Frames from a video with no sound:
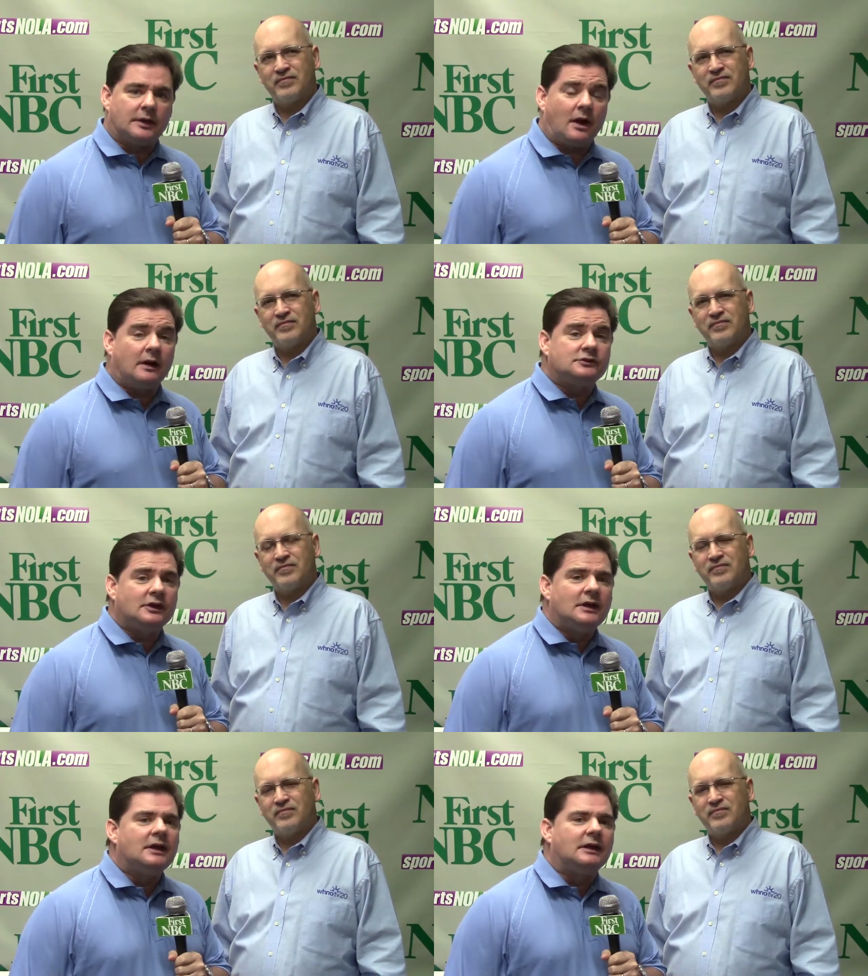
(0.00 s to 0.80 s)
Speaker 1: yards.
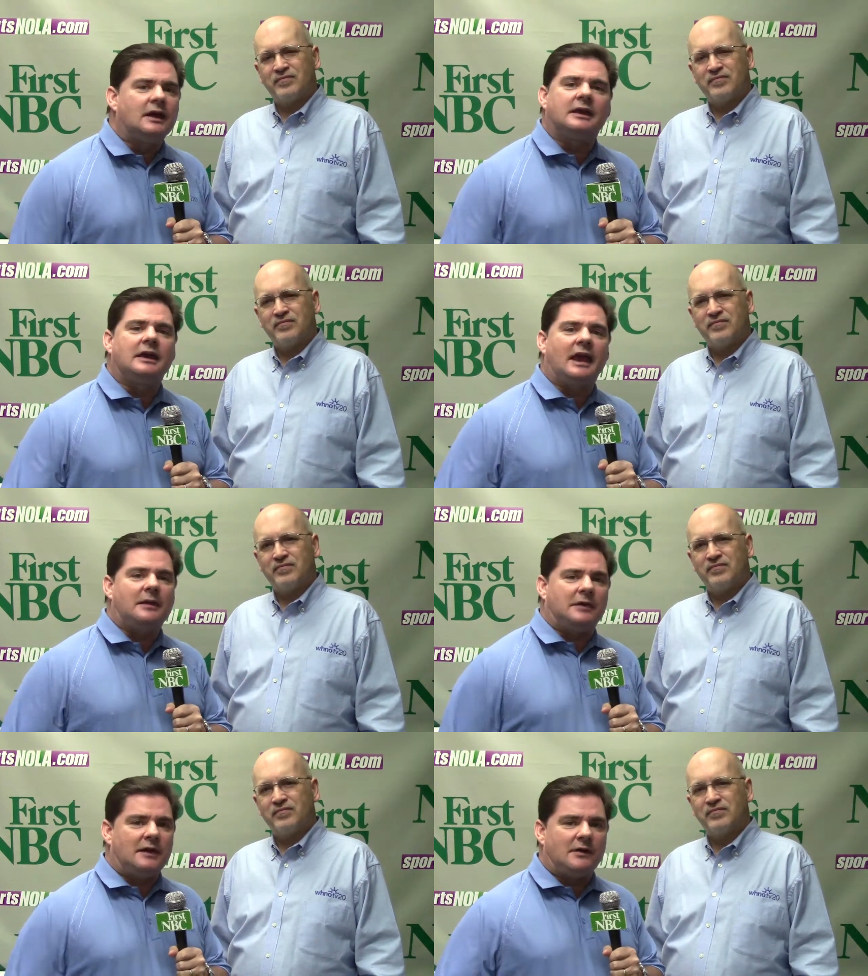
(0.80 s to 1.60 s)
Kicking
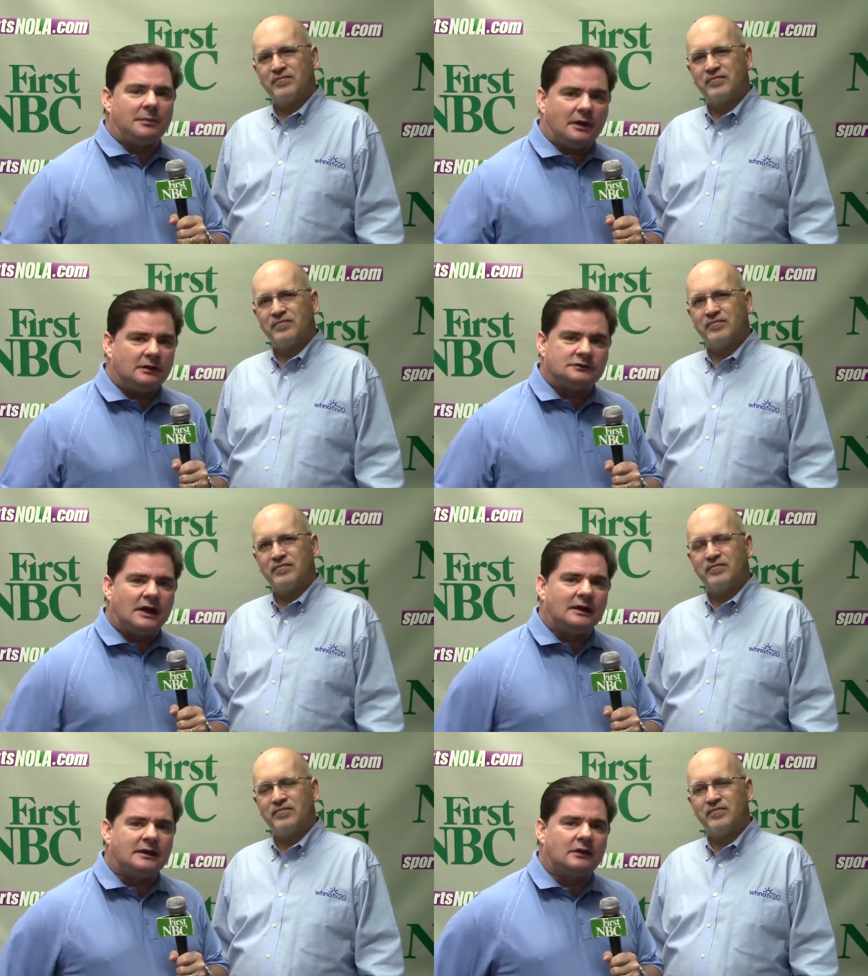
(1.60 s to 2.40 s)
game gave up an
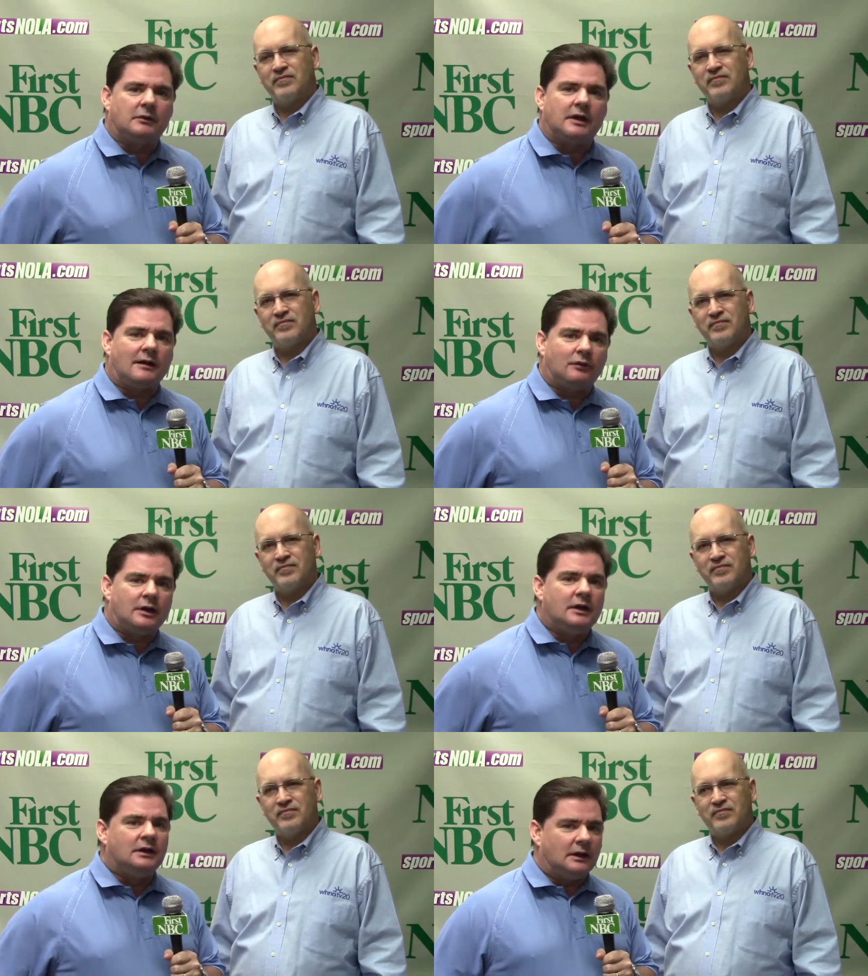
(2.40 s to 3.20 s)
onside kick
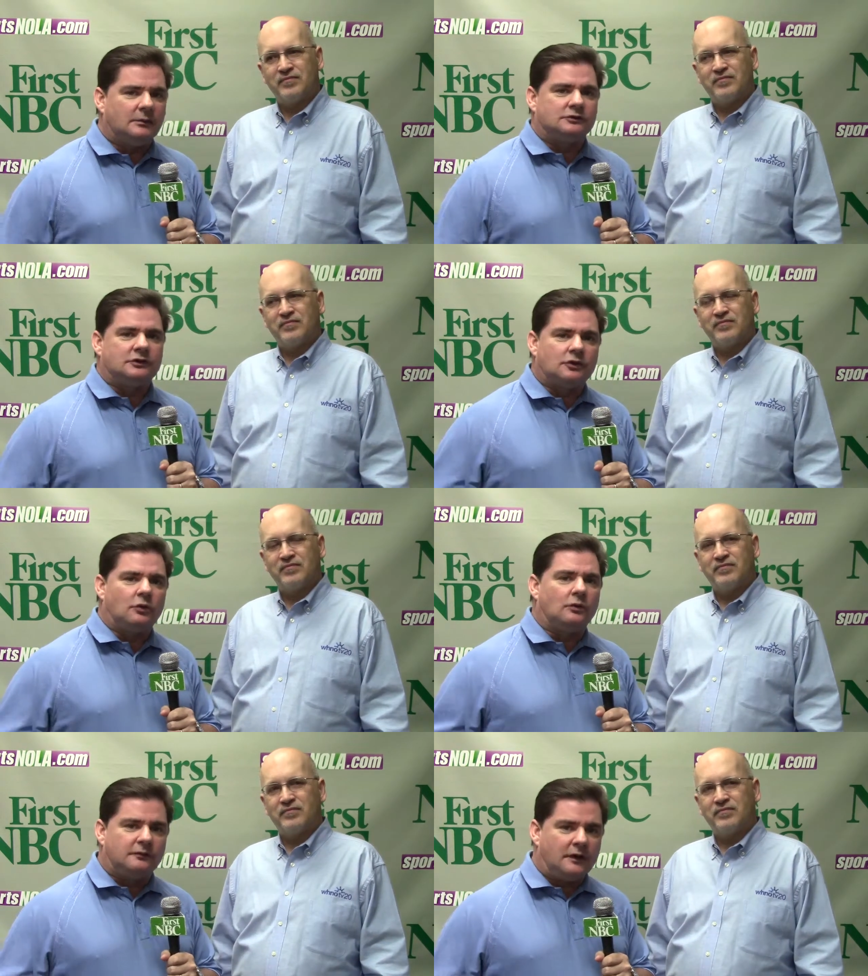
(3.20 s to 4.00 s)
recovery. It was a
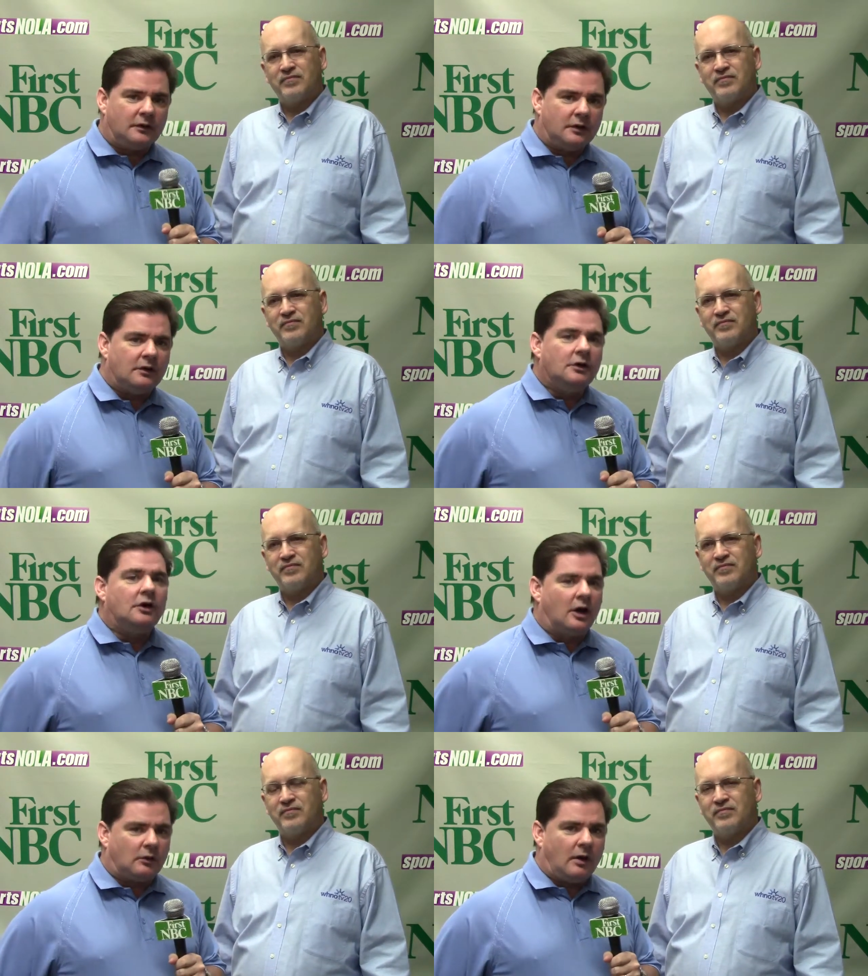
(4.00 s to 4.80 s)
total failure
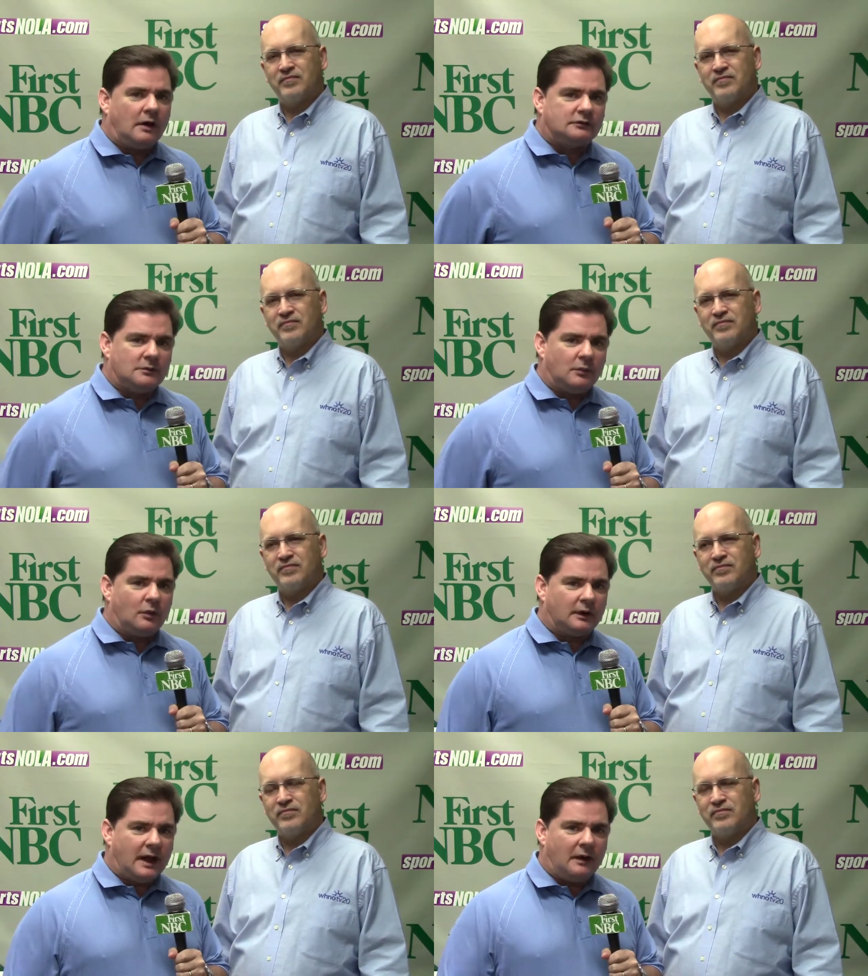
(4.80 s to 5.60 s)
across the
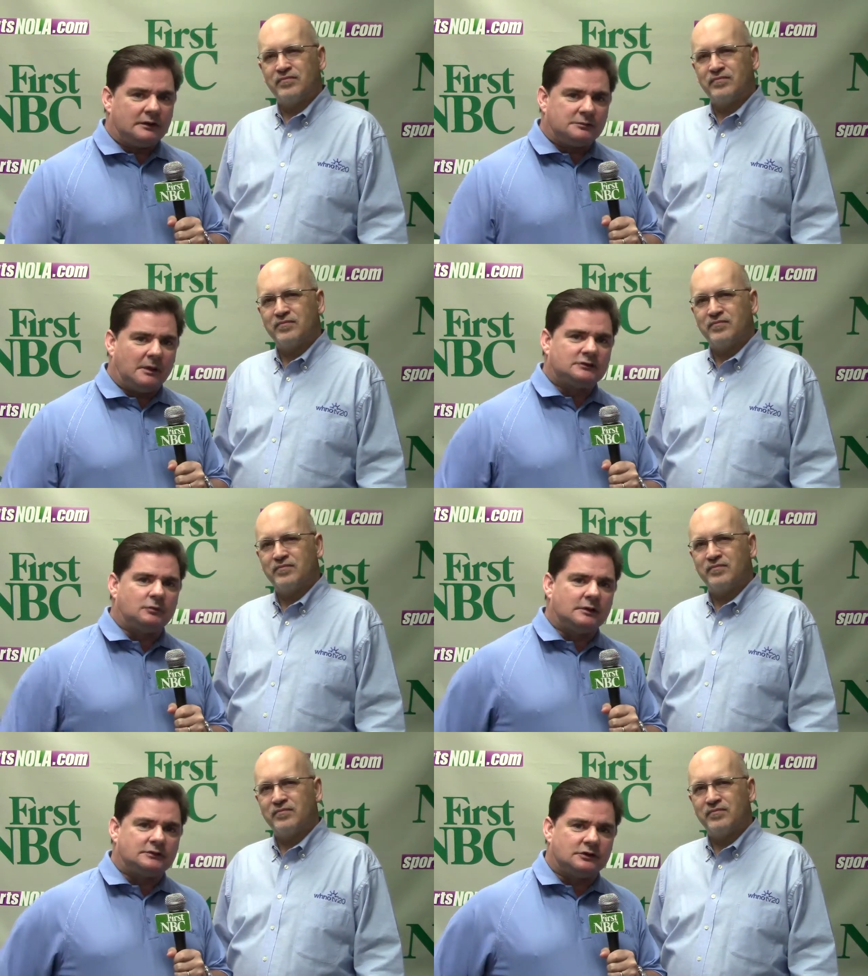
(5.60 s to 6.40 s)
board, and now it's must
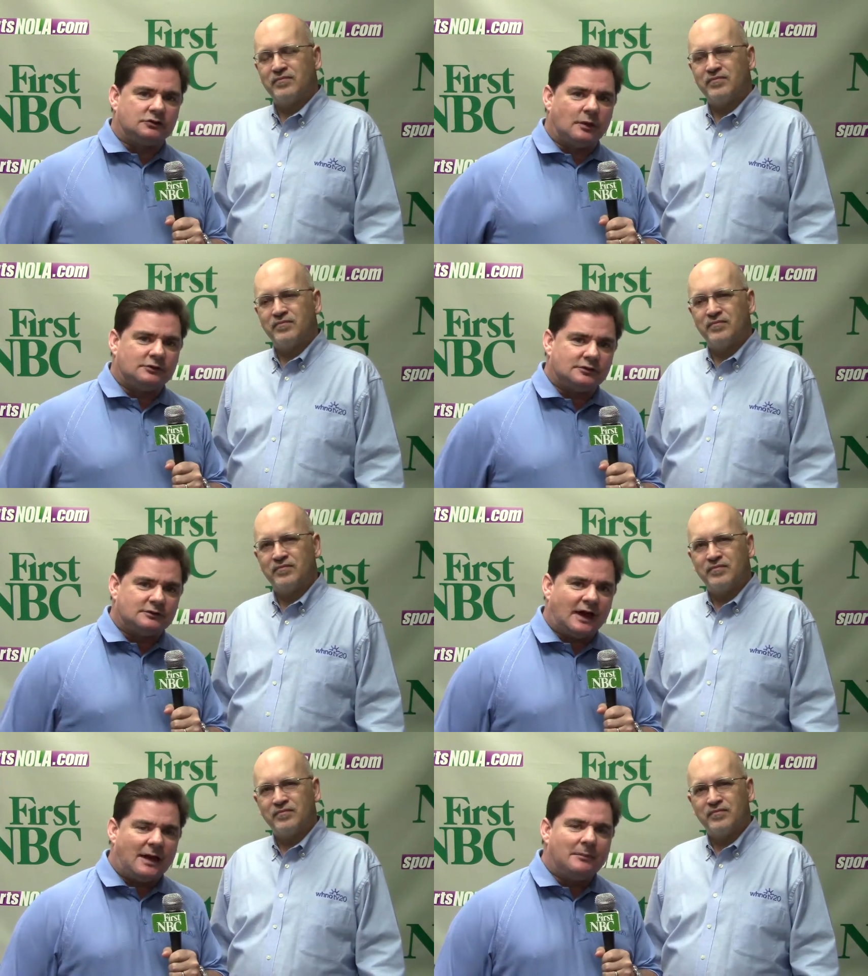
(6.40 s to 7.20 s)
win situation
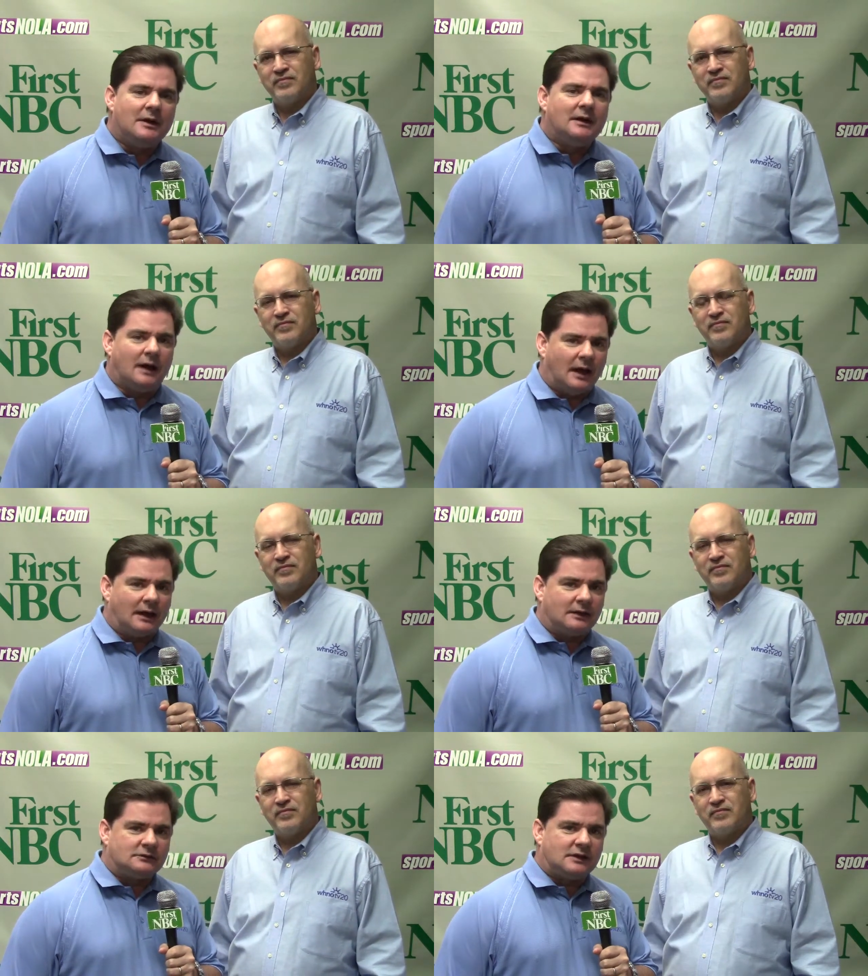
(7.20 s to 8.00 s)
time
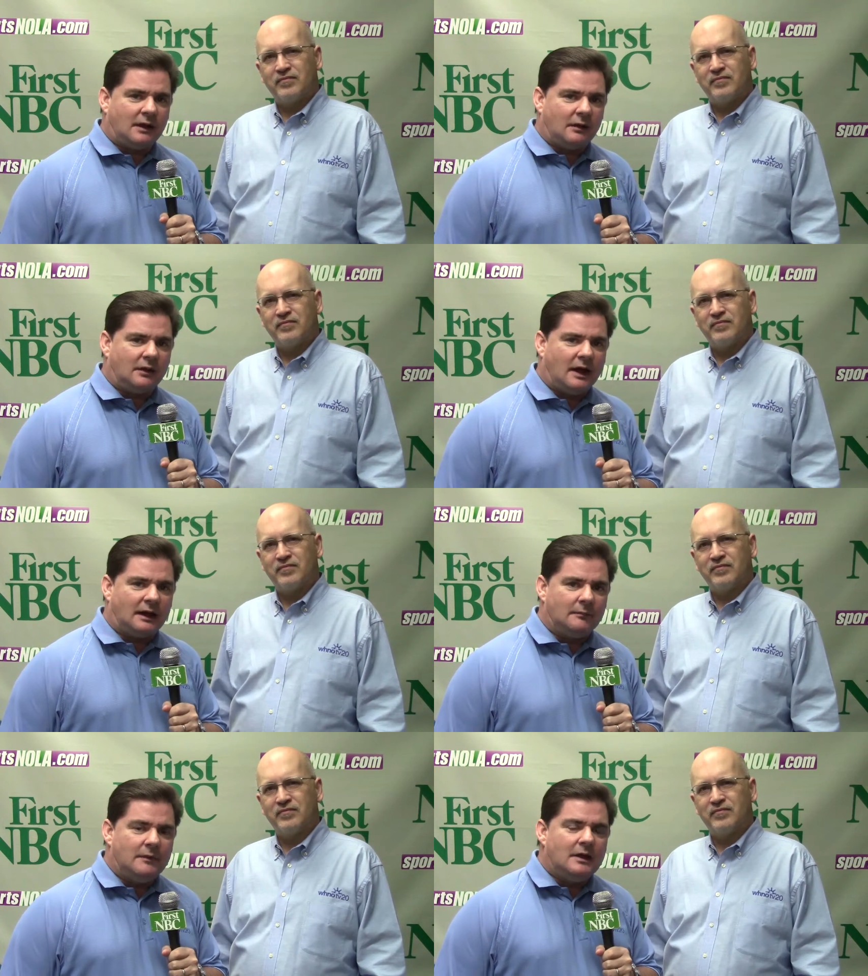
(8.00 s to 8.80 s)
against
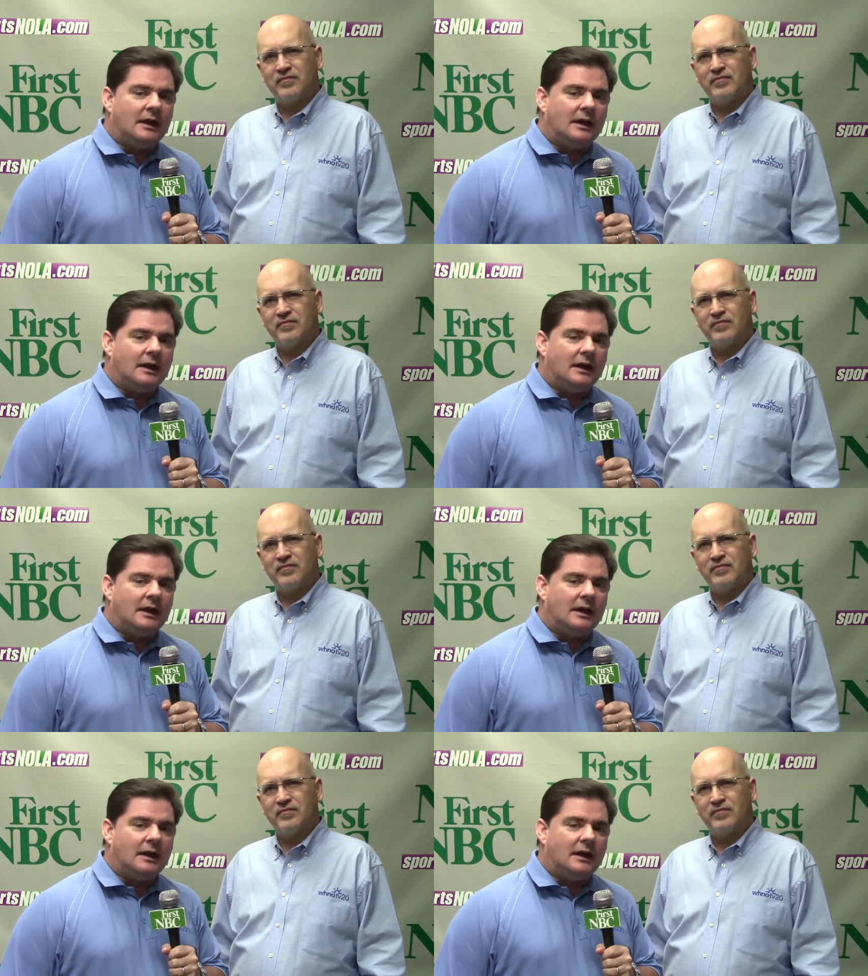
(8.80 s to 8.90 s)
Carolina.